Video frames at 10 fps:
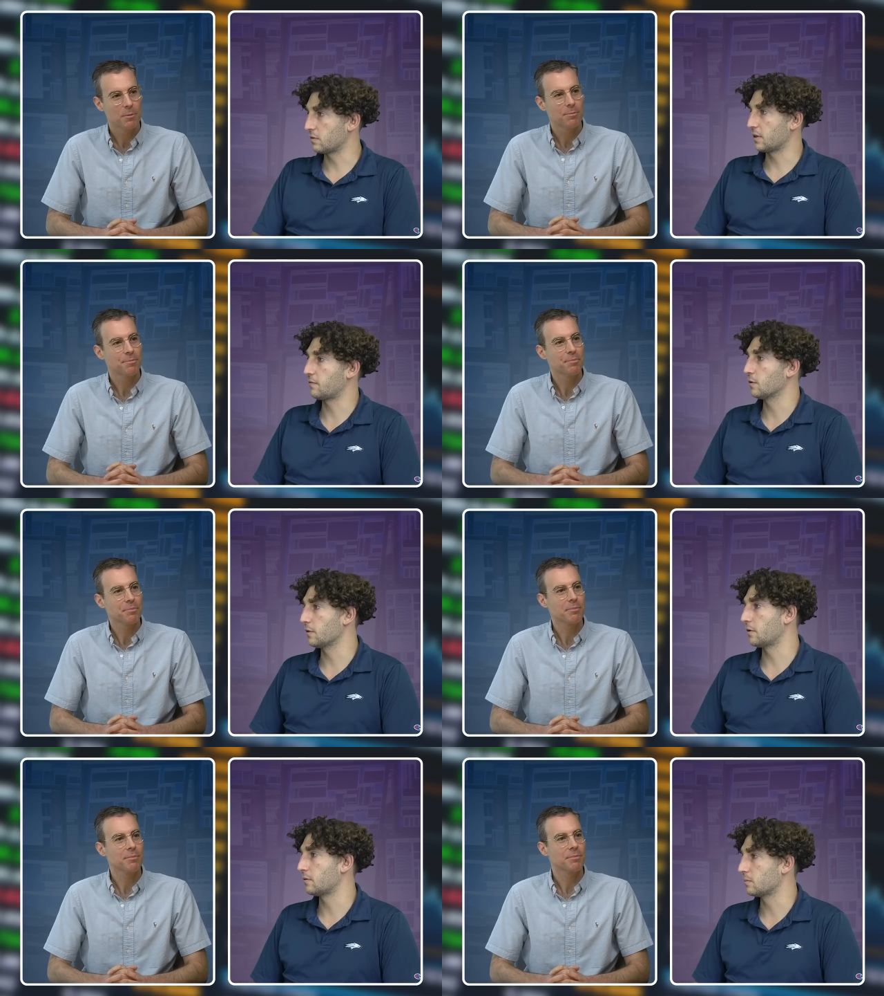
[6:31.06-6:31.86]
Speaker 1: they feel
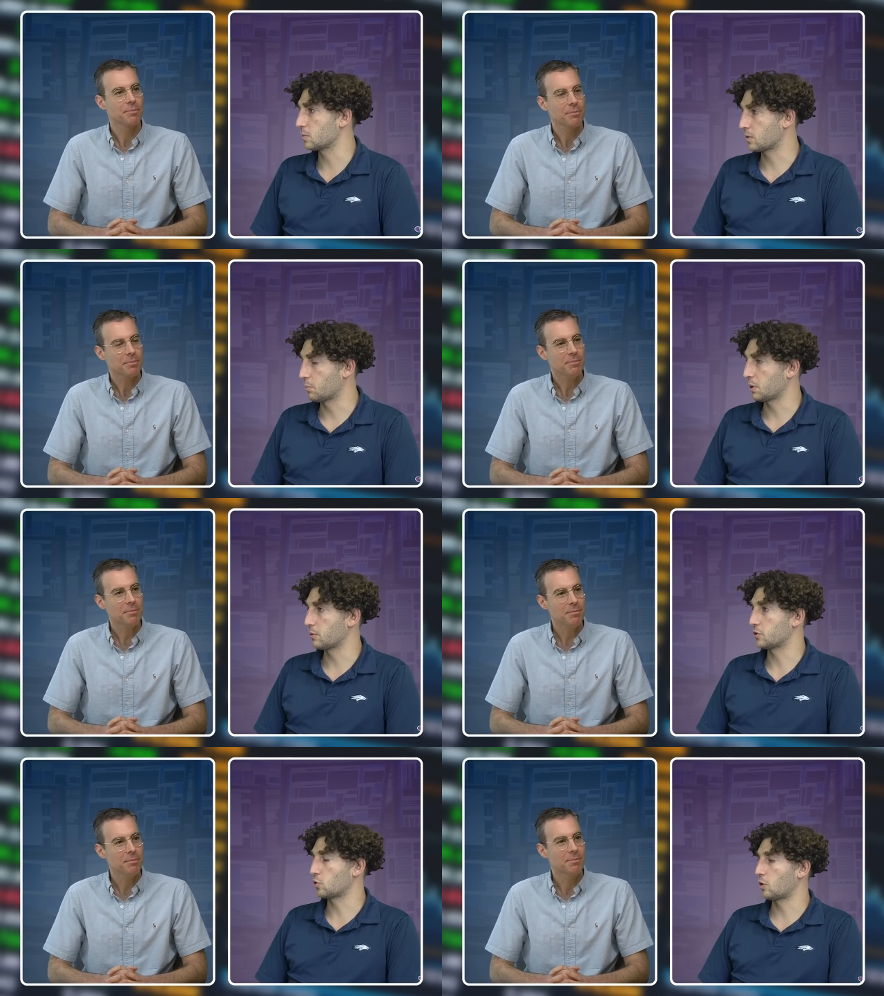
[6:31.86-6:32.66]
they're complete
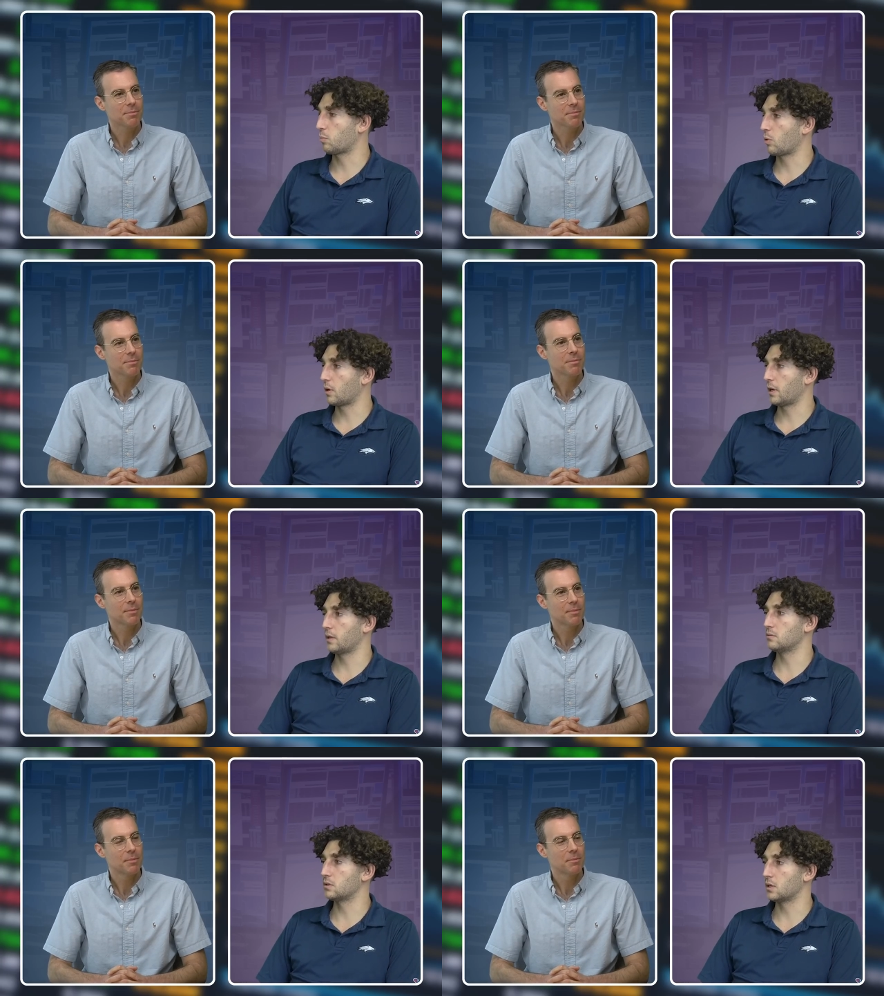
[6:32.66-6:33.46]
with a short report.
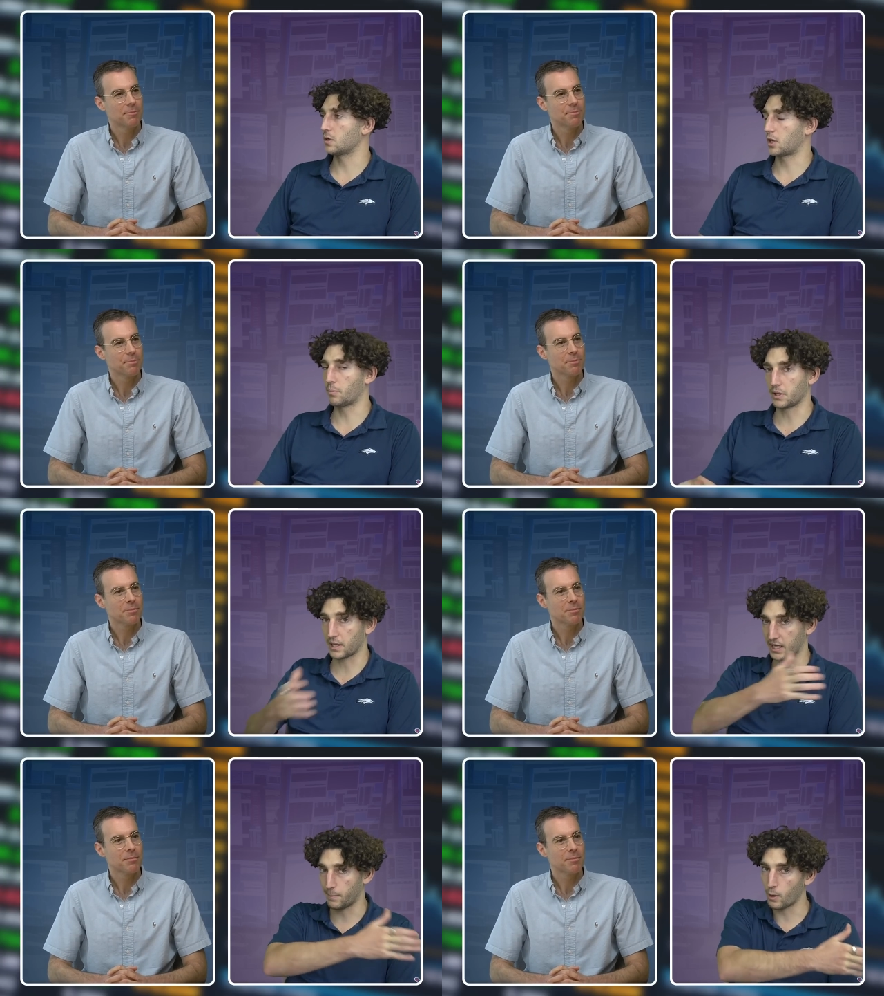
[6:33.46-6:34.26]
And the company
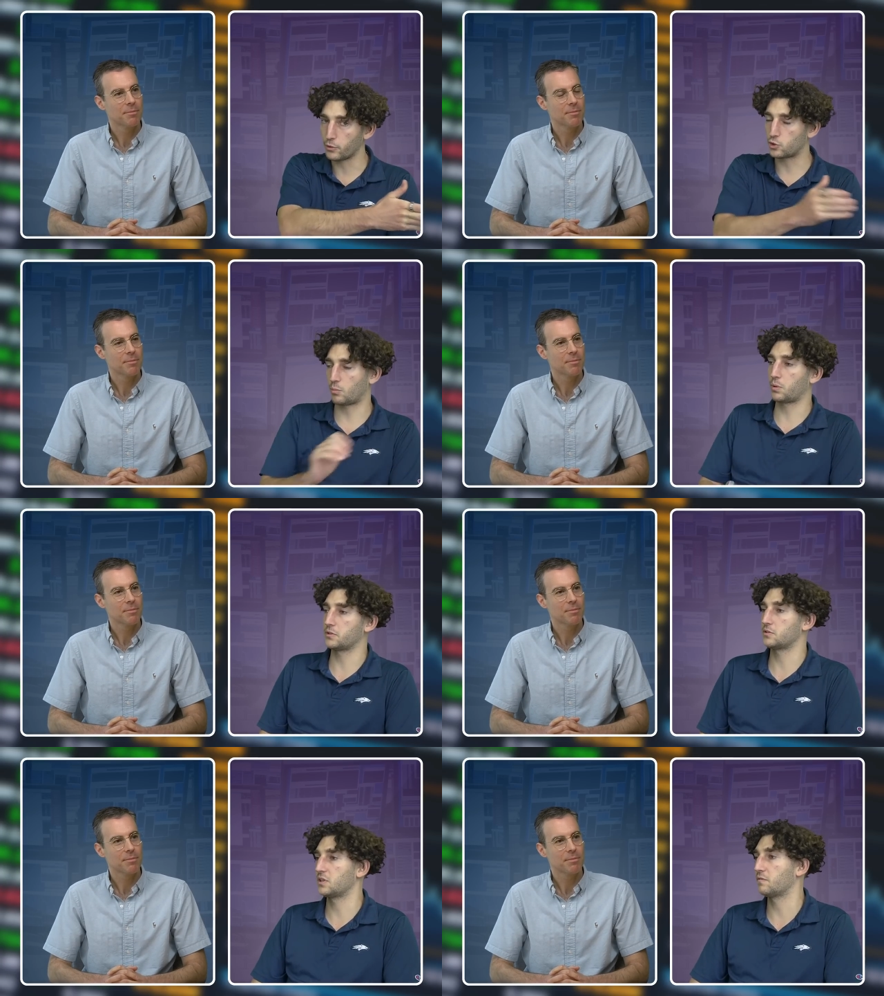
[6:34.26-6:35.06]
that came out with the short report
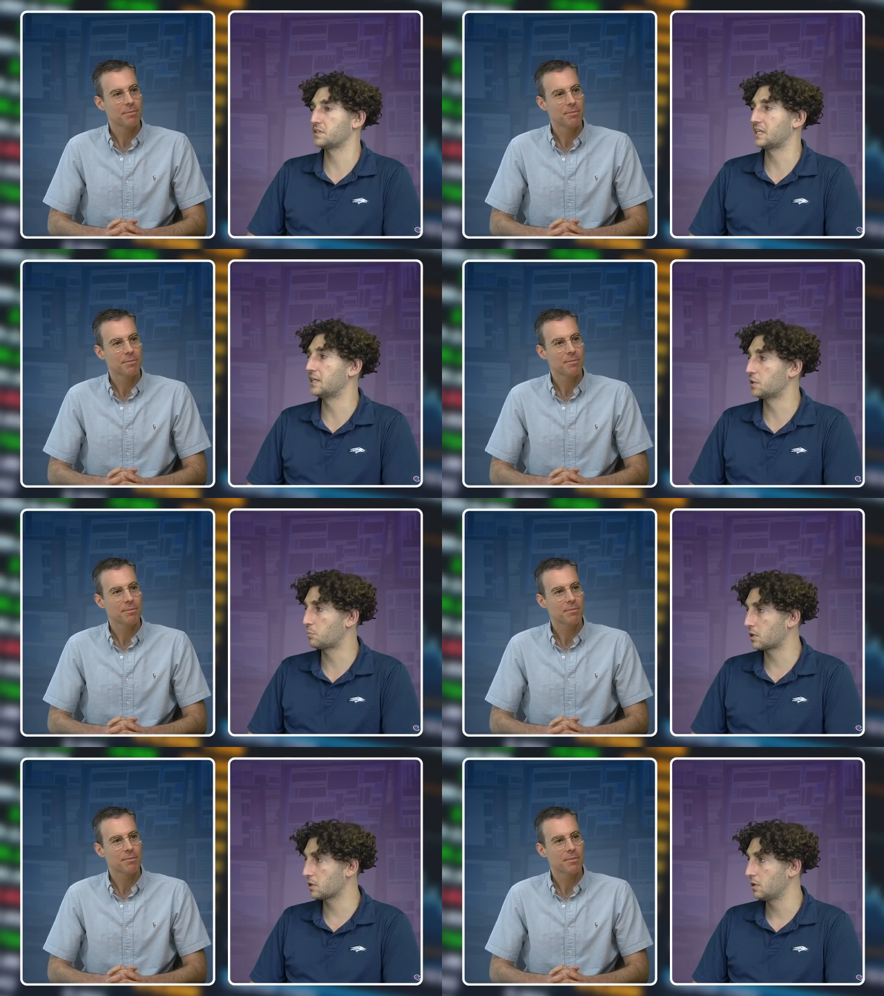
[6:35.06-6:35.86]
itself is
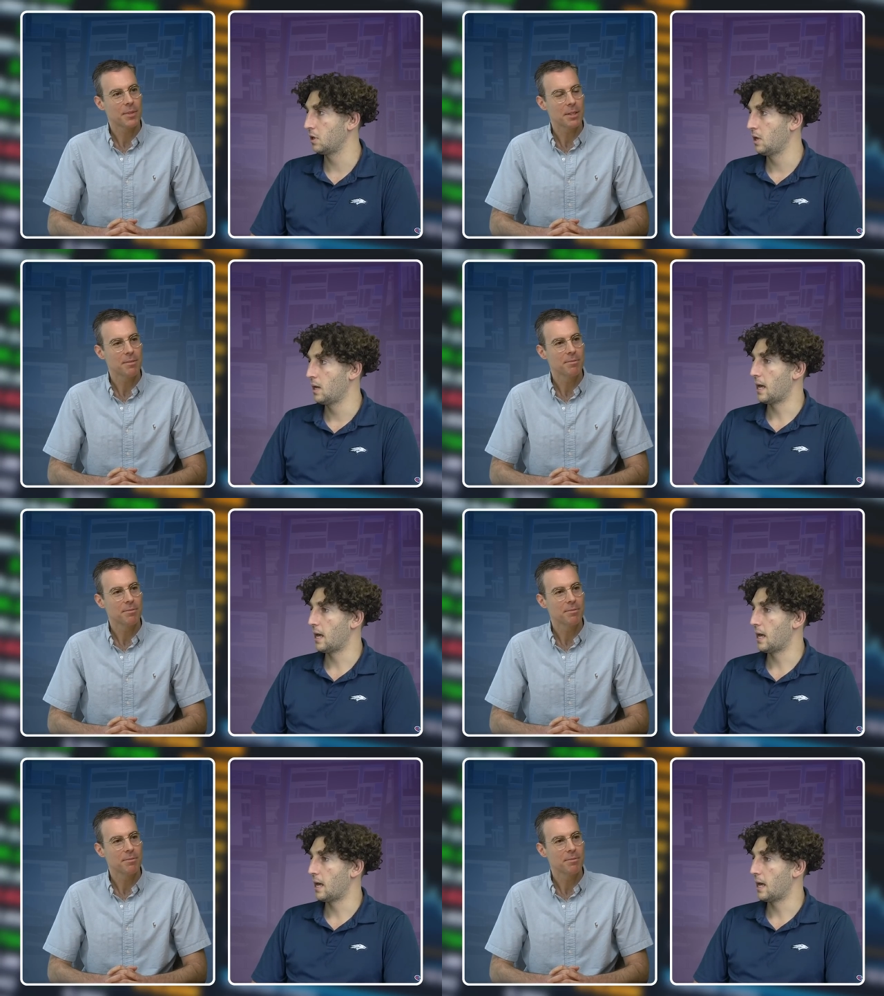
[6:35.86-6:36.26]
Hindenburg, yeah.